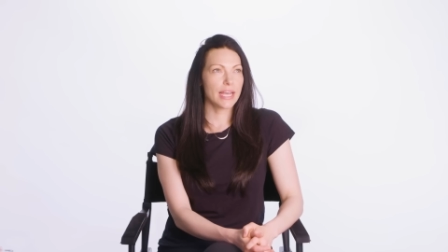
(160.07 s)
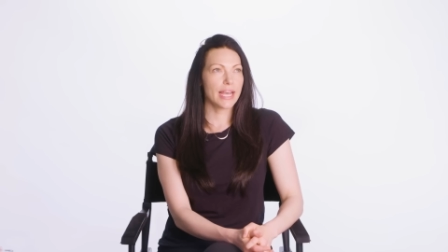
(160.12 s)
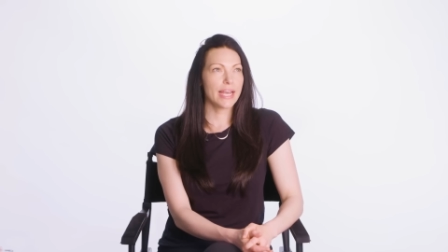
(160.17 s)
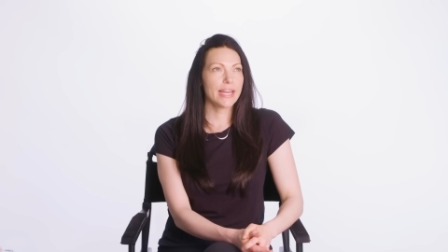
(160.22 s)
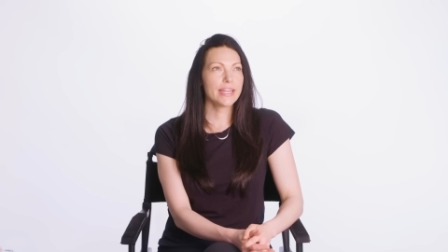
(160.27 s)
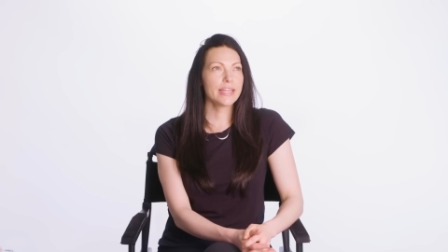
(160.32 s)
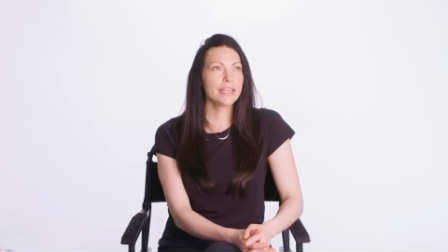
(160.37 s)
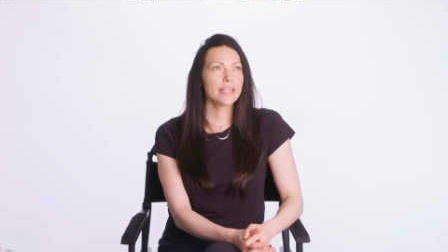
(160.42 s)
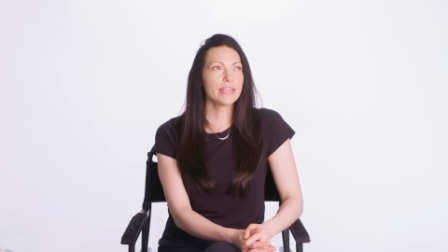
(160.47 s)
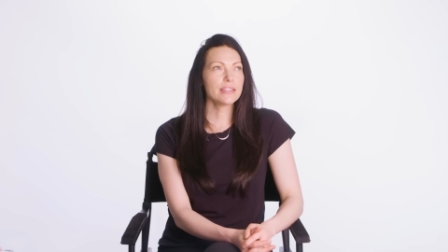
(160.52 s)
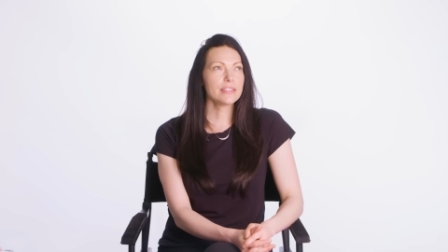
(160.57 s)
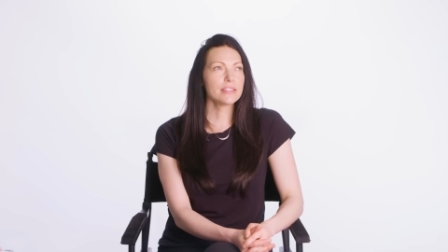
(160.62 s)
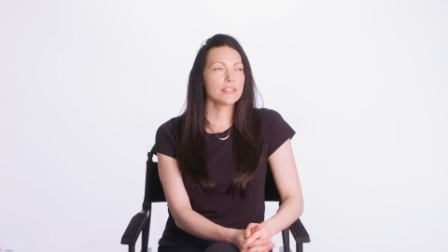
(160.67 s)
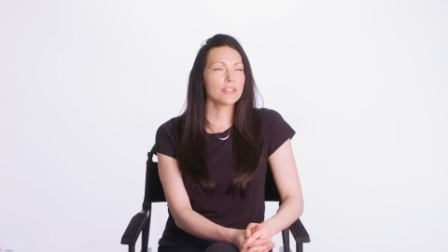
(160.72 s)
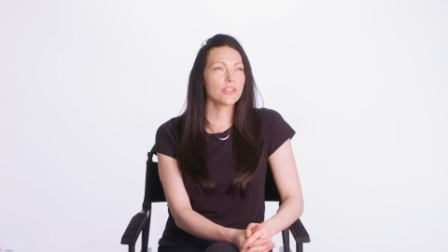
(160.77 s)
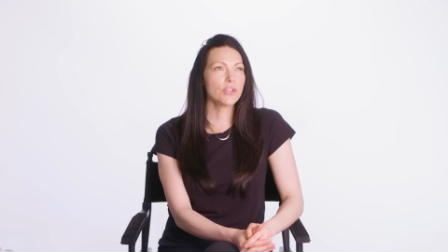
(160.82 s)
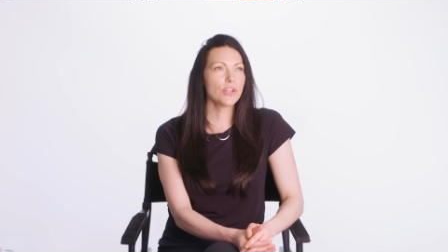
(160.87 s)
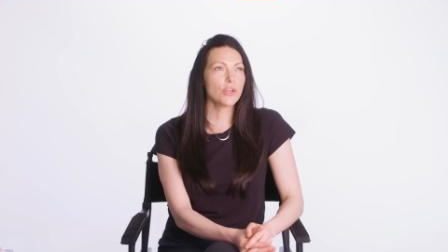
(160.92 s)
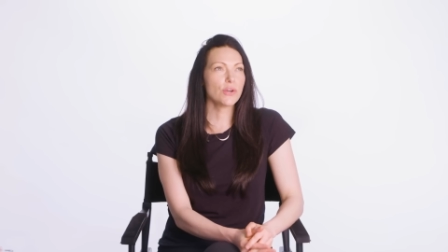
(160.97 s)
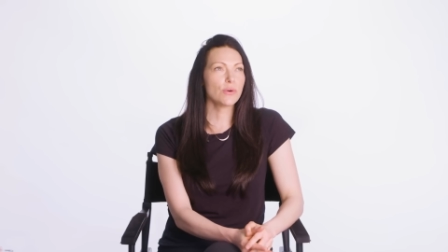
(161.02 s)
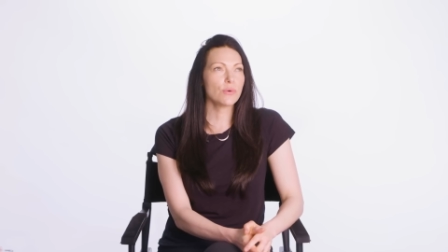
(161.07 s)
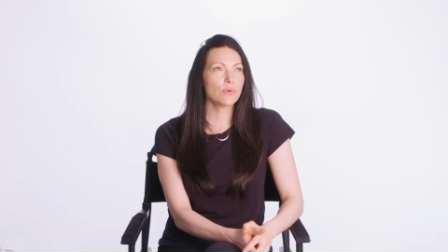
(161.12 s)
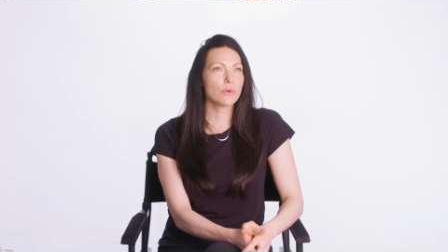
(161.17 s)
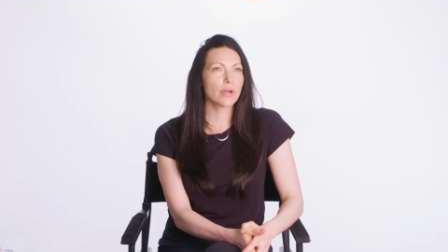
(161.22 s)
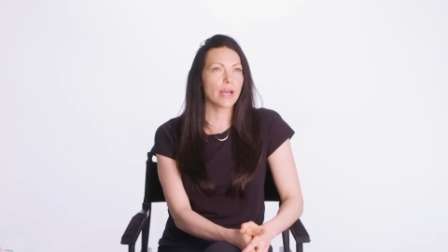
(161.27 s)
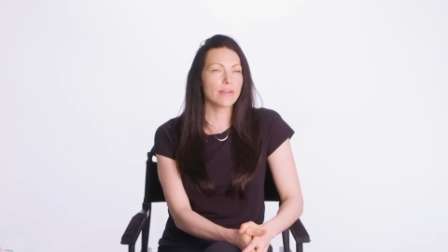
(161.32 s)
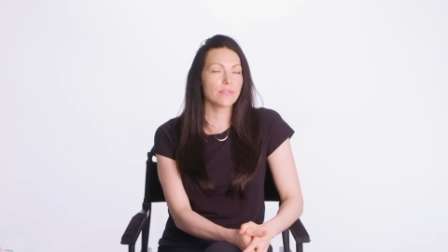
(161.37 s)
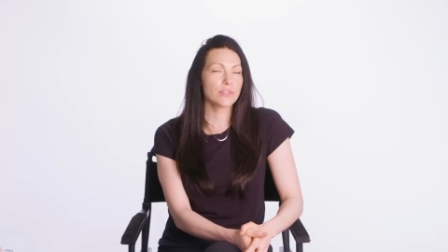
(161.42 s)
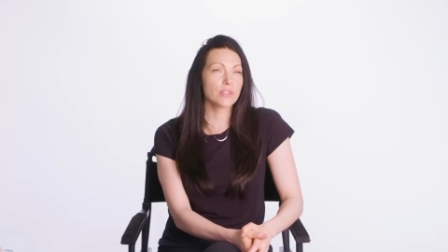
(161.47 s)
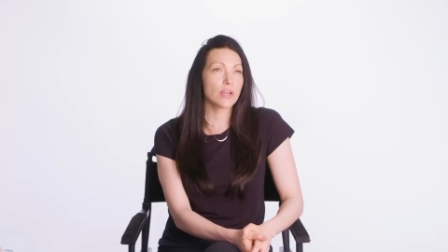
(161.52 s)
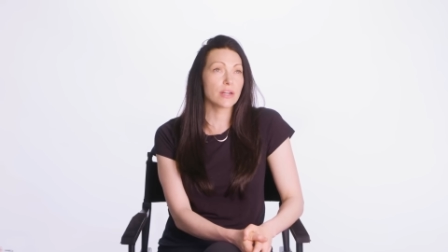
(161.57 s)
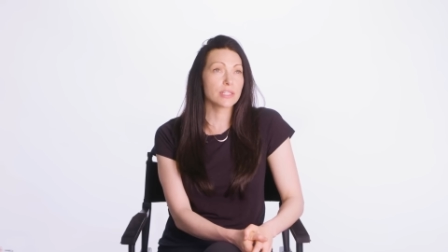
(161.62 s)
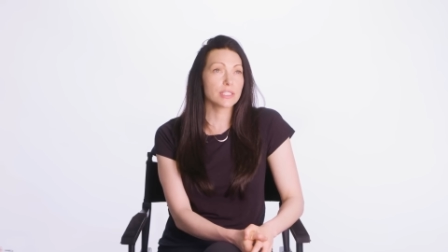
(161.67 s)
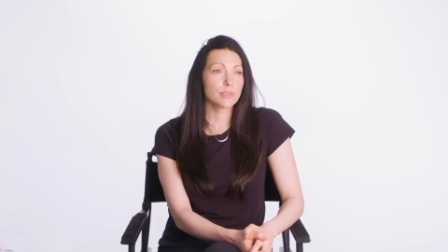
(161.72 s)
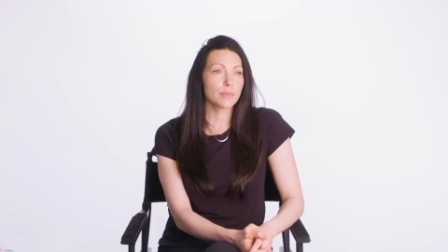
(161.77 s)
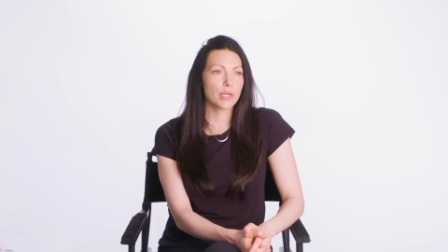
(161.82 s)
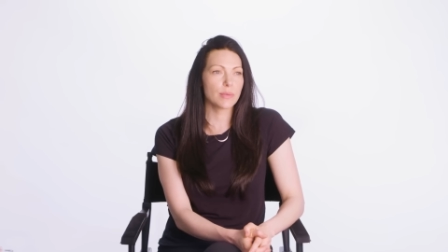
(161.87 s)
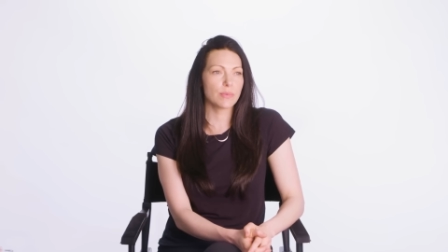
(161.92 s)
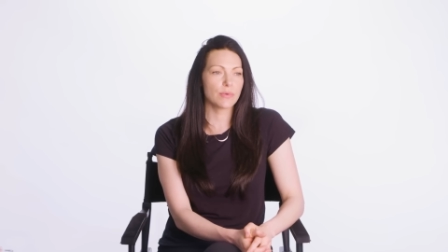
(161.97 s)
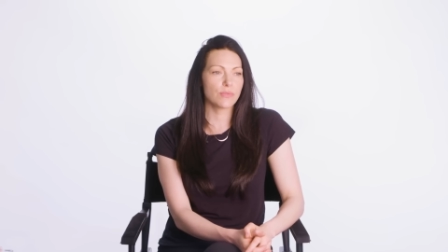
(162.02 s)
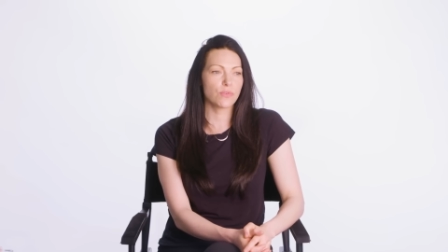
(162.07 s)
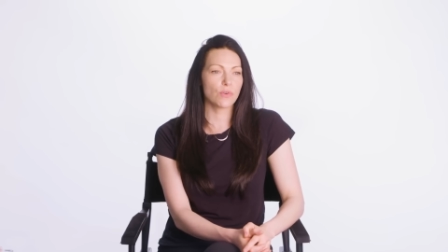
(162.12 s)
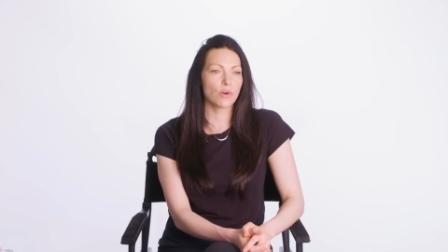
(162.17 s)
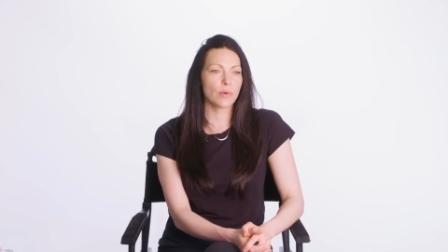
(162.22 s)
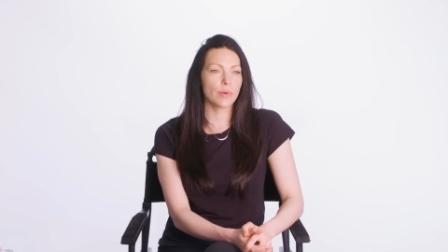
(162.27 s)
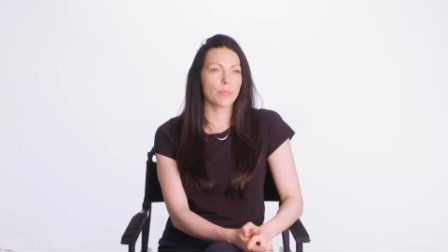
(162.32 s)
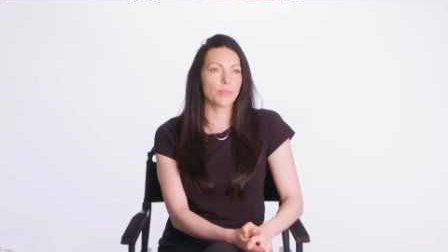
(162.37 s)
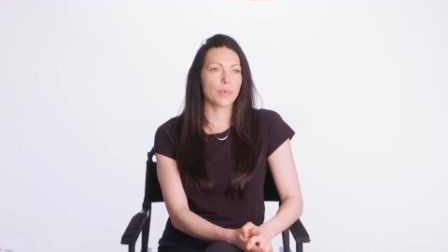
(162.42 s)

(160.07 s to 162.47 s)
And it is, you know, I've talked about it before,